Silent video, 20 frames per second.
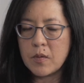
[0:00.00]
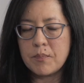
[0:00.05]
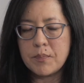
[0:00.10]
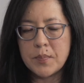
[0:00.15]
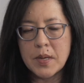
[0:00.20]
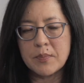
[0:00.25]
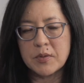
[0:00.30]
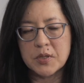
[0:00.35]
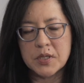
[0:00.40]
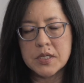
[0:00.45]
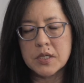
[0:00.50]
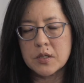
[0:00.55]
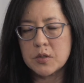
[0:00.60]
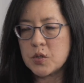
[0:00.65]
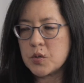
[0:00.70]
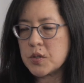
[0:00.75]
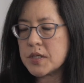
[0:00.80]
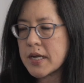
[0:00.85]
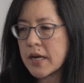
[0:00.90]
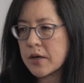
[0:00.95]
people still
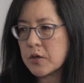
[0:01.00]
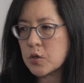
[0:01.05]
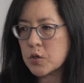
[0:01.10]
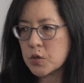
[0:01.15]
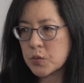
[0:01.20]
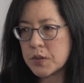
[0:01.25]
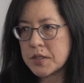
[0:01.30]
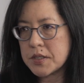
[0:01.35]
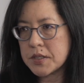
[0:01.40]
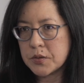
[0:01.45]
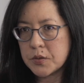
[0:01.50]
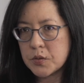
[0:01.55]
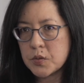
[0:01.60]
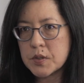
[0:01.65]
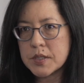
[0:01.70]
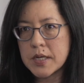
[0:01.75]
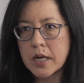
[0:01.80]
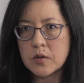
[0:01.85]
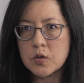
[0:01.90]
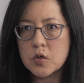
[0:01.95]
do sectors. We still do
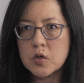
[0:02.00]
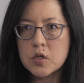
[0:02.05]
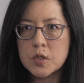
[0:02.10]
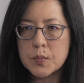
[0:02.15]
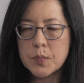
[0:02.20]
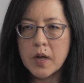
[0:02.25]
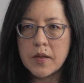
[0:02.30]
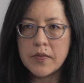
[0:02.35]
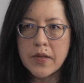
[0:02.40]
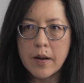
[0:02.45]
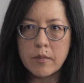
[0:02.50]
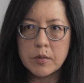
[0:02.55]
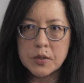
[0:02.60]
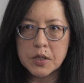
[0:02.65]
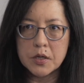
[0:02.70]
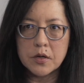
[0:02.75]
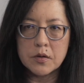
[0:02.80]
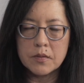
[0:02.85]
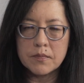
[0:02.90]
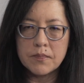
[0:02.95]
sectors, but that was
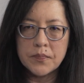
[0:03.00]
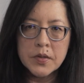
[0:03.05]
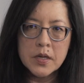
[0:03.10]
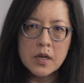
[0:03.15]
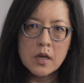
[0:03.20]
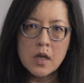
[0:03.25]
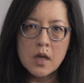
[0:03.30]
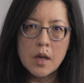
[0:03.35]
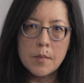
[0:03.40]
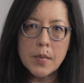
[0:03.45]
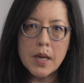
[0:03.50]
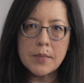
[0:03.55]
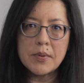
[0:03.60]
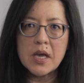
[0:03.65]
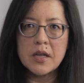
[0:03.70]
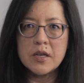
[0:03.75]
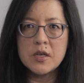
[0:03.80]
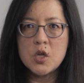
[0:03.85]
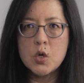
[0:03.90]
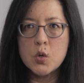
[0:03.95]
maybe
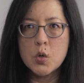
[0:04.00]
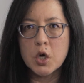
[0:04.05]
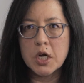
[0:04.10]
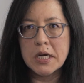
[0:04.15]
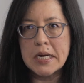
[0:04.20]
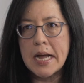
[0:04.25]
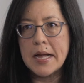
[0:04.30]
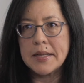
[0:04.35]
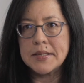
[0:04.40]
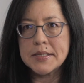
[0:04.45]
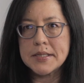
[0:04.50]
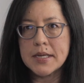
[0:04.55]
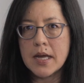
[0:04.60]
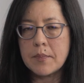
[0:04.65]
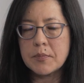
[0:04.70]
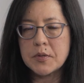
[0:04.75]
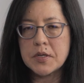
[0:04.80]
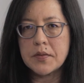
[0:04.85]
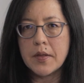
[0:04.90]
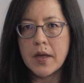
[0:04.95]
a newer
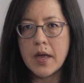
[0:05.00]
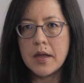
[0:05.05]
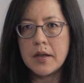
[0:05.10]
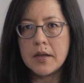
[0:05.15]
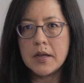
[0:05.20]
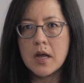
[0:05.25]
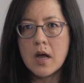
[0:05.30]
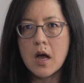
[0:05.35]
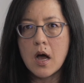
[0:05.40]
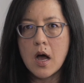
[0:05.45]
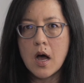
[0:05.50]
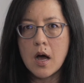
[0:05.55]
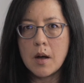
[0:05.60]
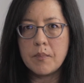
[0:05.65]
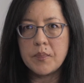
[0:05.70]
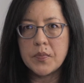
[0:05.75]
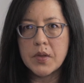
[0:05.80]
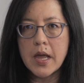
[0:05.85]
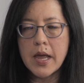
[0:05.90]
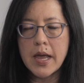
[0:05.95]
concept then.
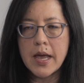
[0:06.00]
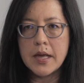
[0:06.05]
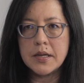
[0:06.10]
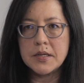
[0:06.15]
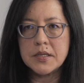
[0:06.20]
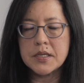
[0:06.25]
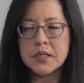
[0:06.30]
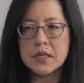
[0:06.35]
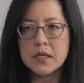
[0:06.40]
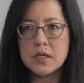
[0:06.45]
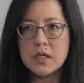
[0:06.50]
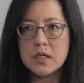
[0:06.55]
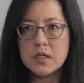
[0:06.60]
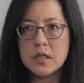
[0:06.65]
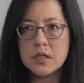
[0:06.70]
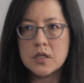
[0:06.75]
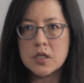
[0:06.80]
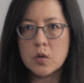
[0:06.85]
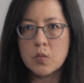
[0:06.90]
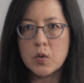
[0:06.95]
And
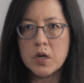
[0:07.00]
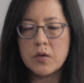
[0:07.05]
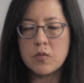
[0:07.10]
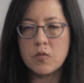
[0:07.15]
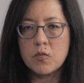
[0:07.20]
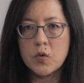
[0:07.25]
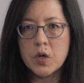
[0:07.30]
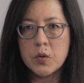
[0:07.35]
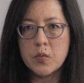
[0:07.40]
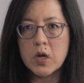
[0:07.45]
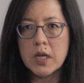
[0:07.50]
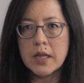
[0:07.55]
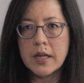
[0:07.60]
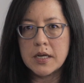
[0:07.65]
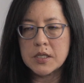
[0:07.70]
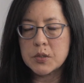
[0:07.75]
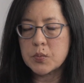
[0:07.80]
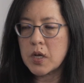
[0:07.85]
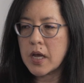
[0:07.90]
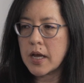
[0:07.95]
so we
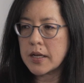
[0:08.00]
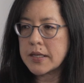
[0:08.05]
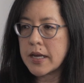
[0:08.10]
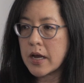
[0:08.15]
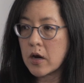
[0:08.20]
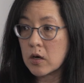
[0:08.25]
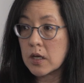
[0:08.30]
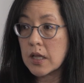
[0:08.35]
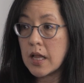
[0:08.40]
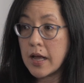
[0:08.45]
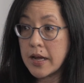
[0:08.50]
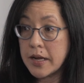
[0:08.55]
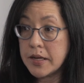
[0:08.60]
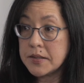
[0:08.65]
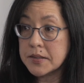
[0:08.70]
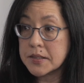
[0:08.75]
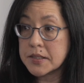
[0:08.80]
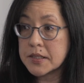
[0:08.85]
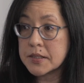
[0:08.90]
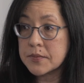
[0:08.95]
realized we had care
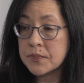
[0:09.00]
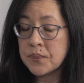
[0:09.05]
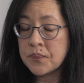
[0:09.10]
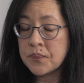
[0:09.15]
clients,